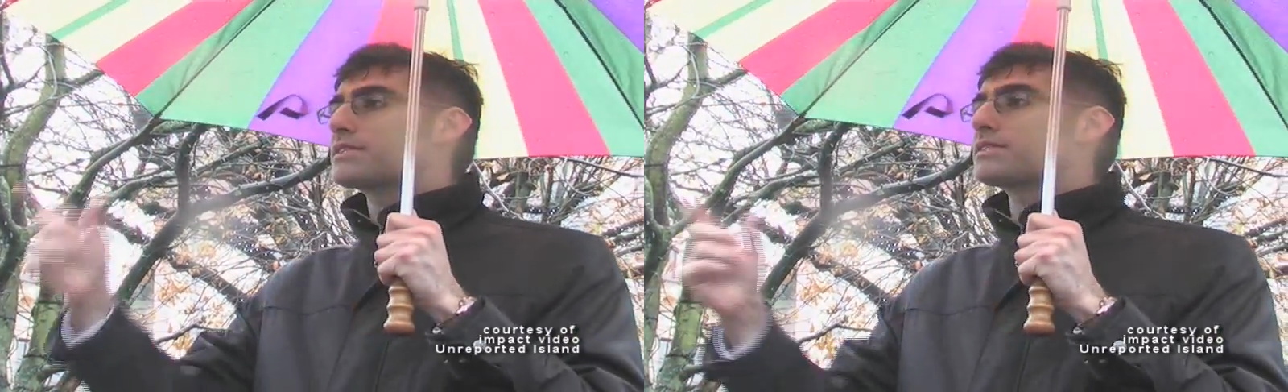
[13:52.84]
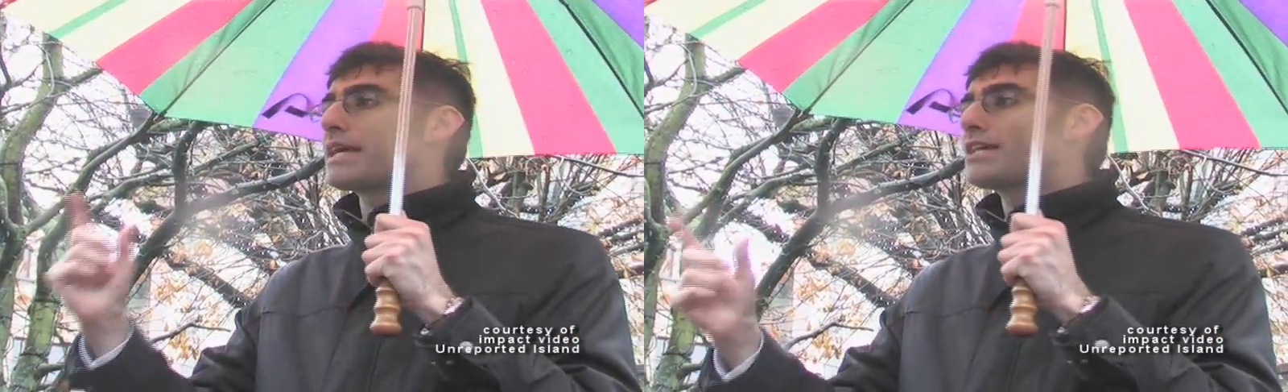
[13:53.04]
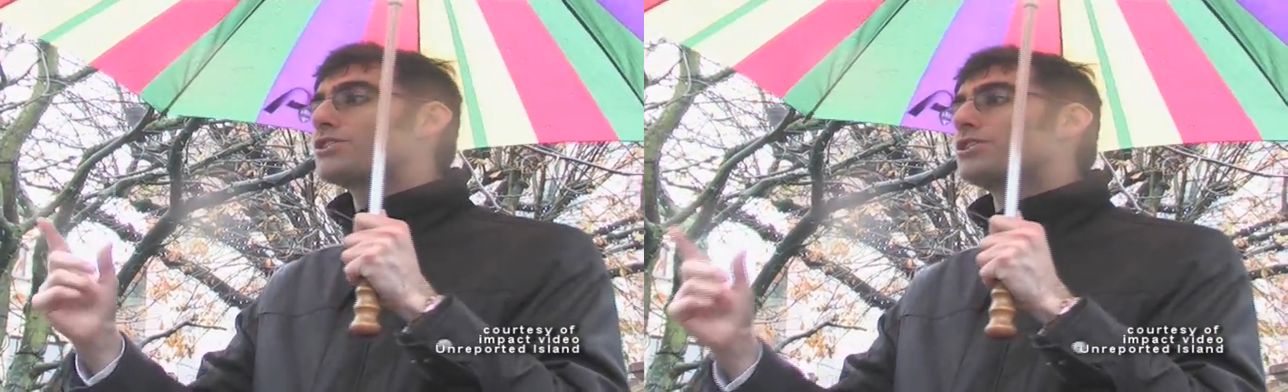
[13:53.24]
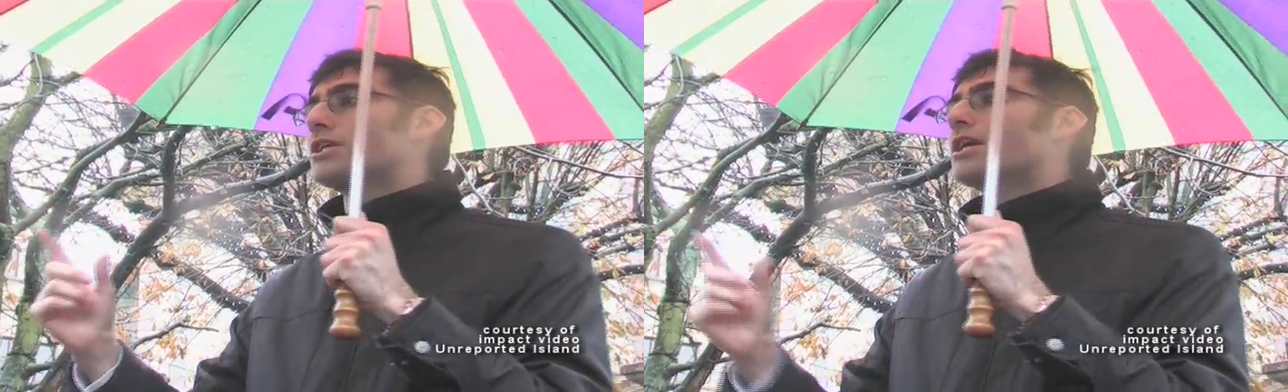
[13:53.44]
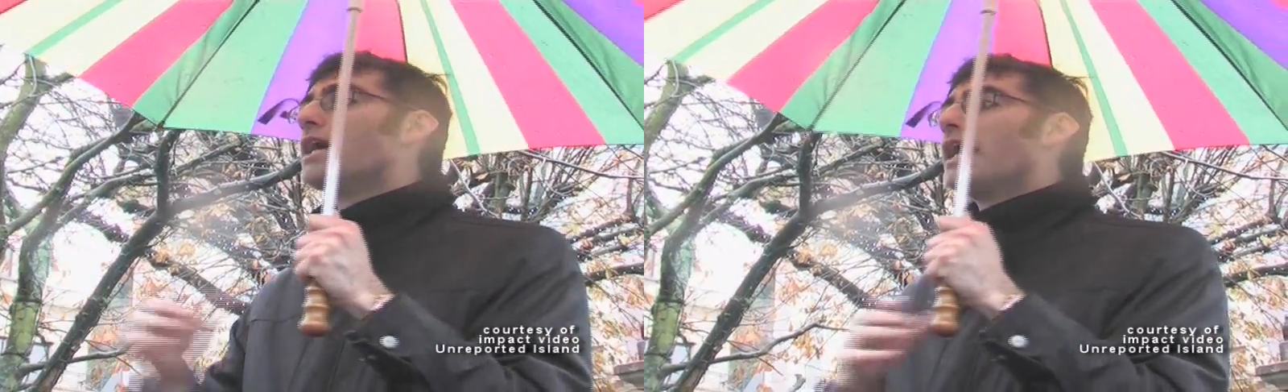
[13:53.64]

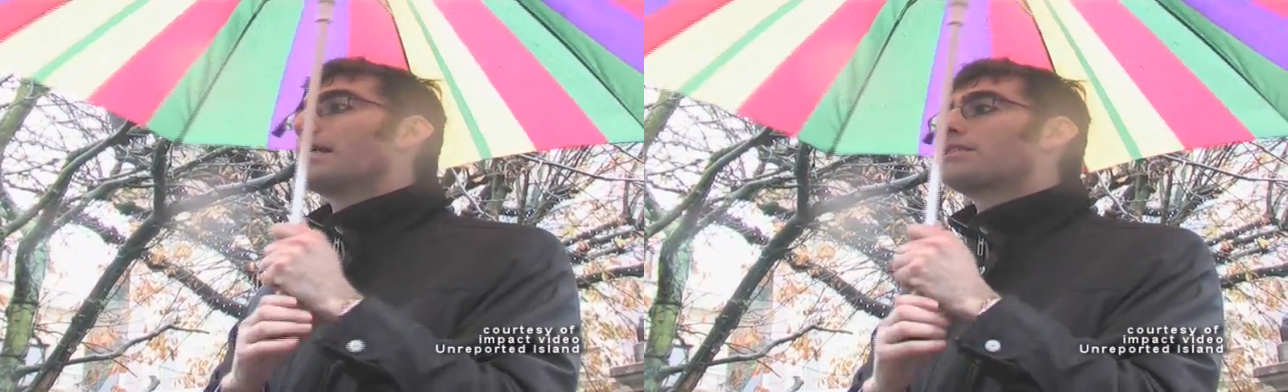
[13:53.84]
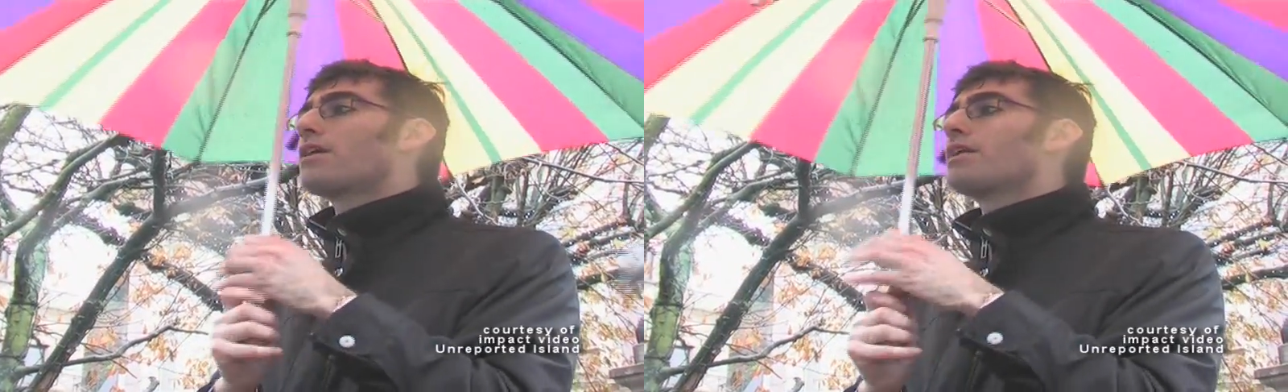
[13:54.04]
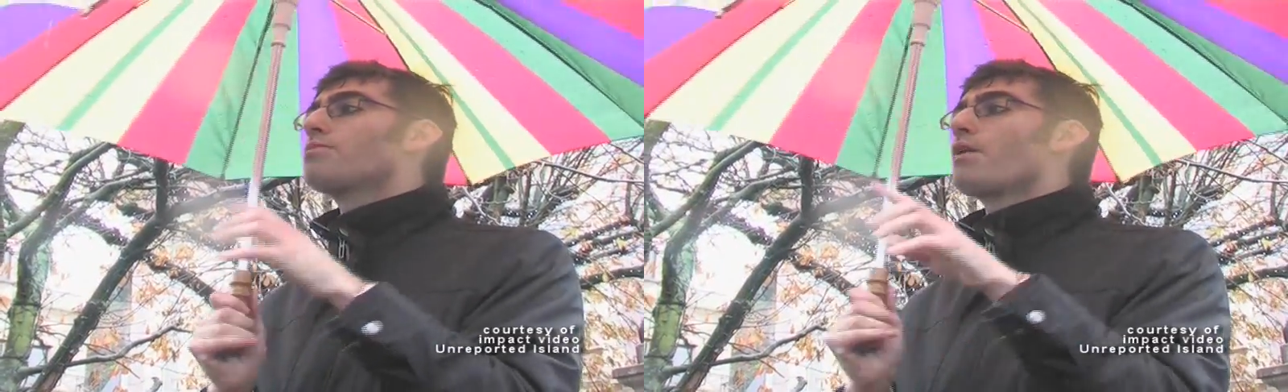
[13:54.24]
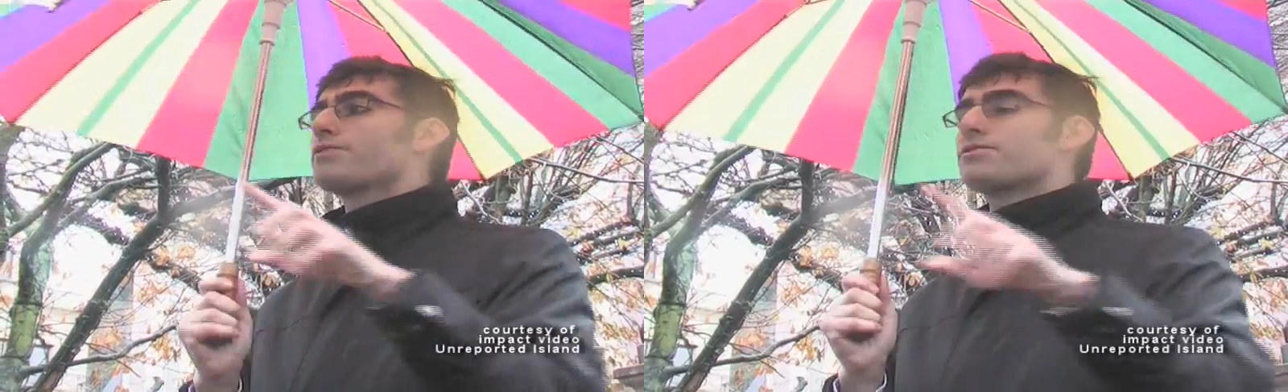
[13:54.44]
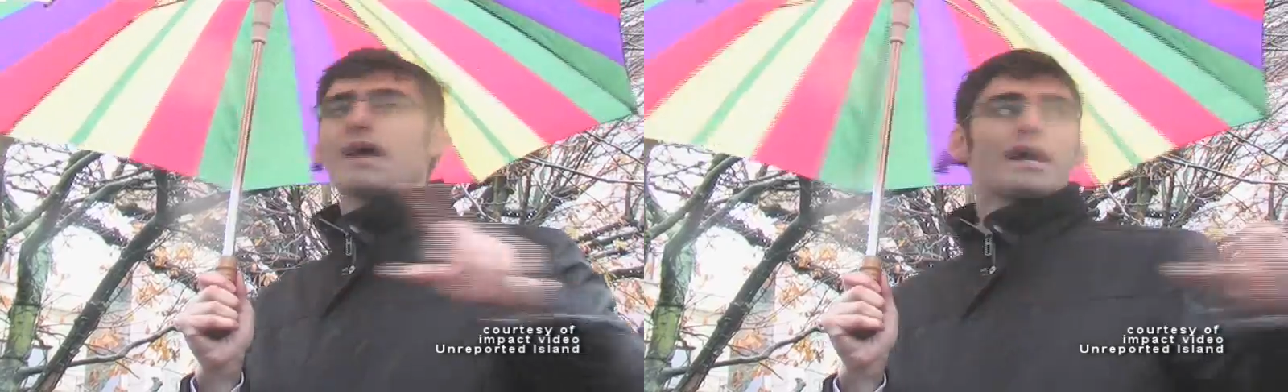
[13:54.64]
distinction, it's only
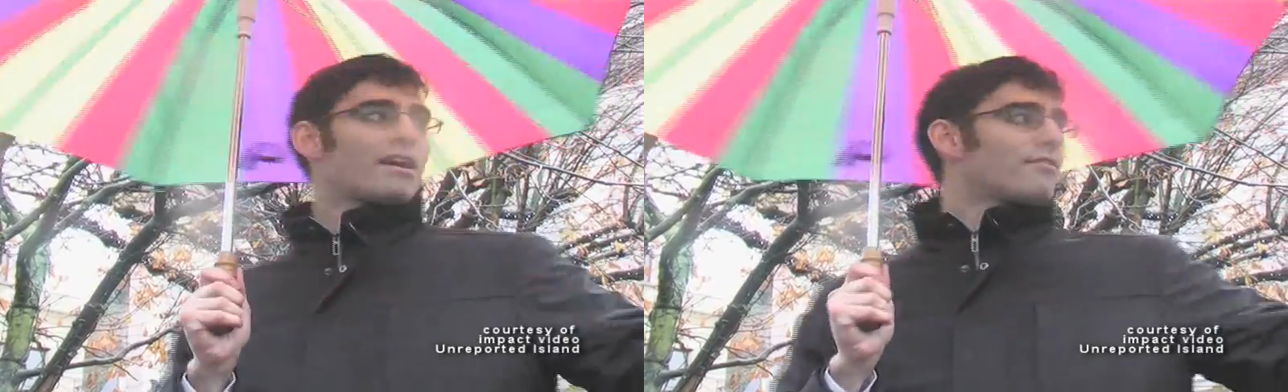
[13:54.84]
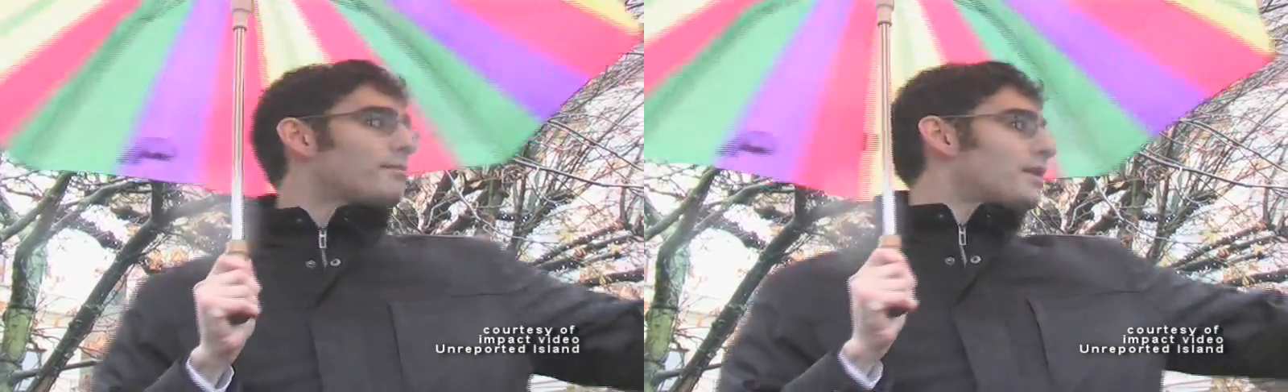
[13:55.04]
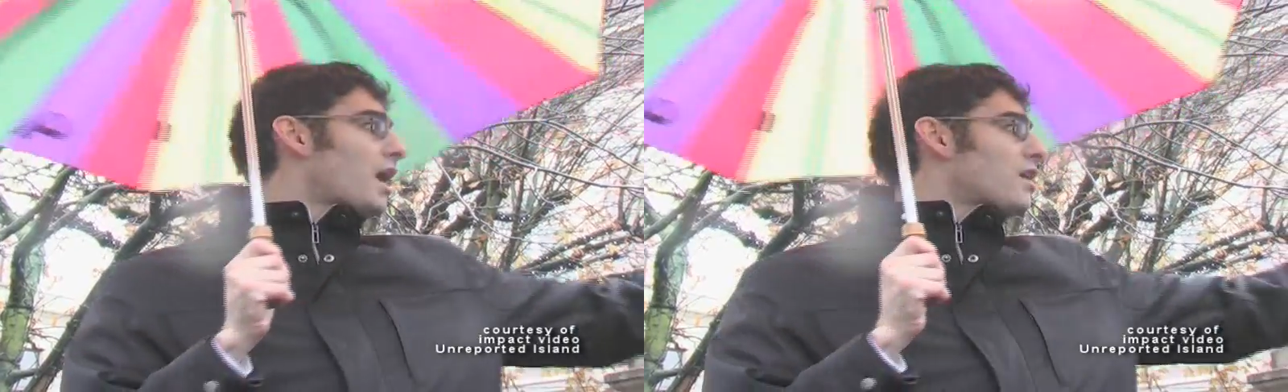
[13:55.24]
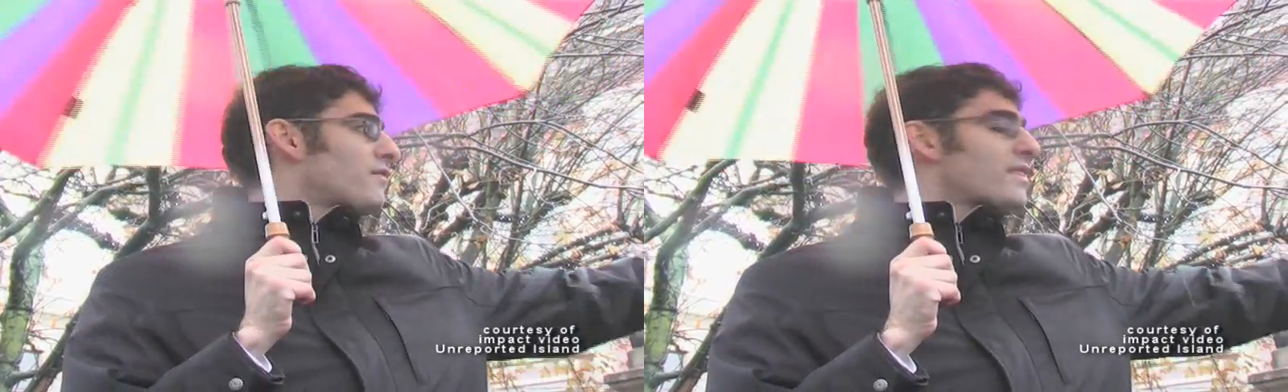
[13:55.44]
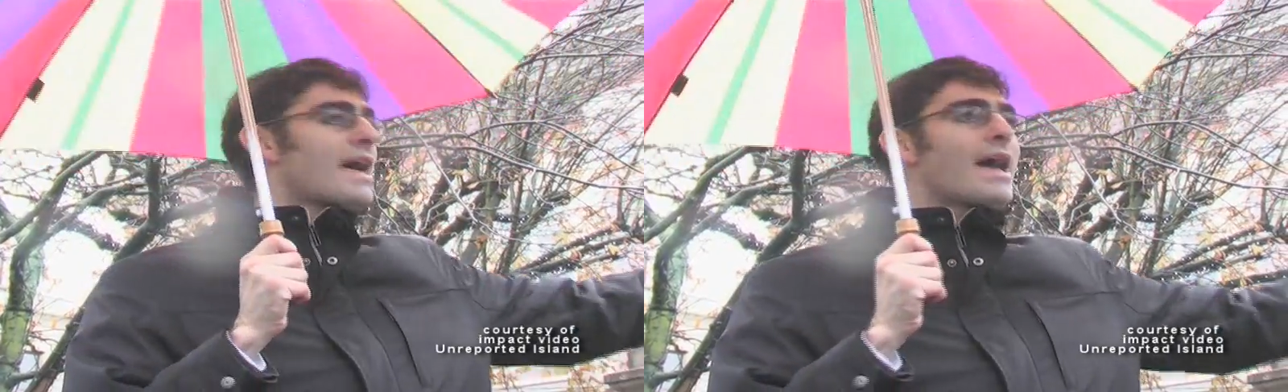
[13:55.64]
once that government
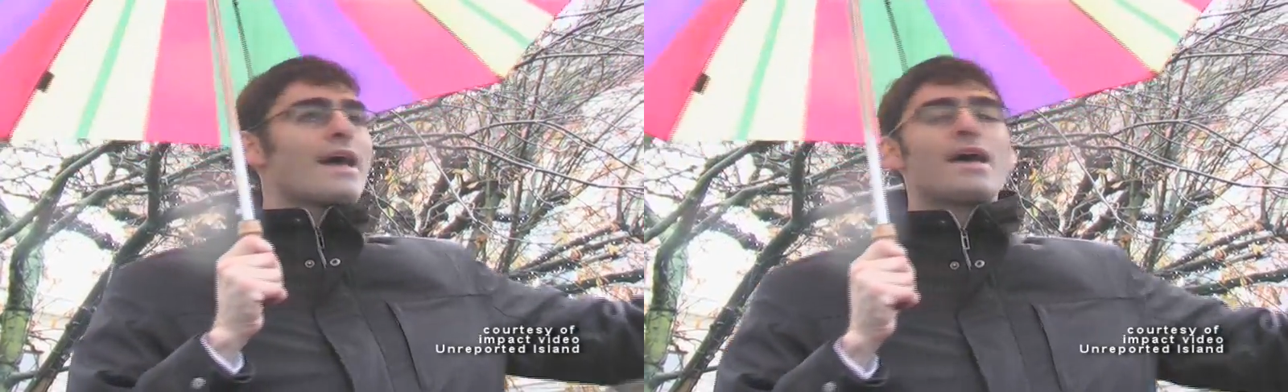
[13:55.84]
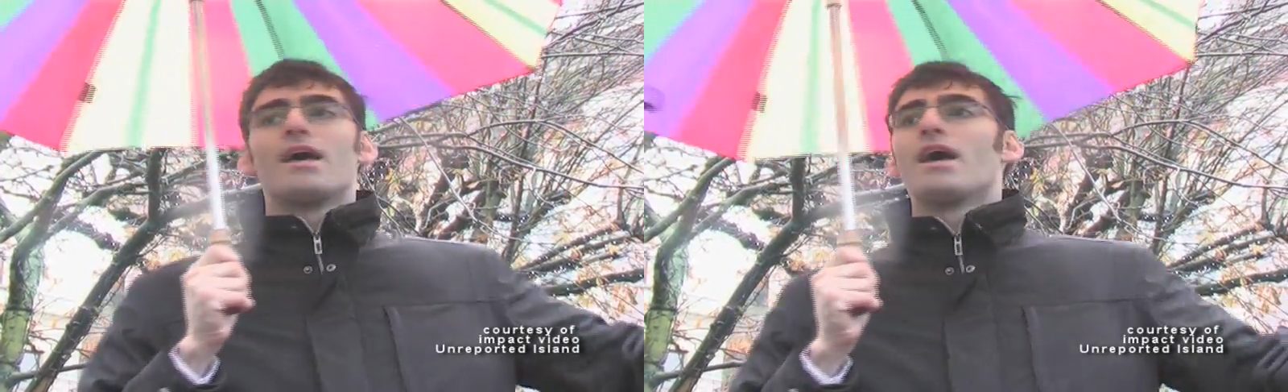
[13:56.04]
over there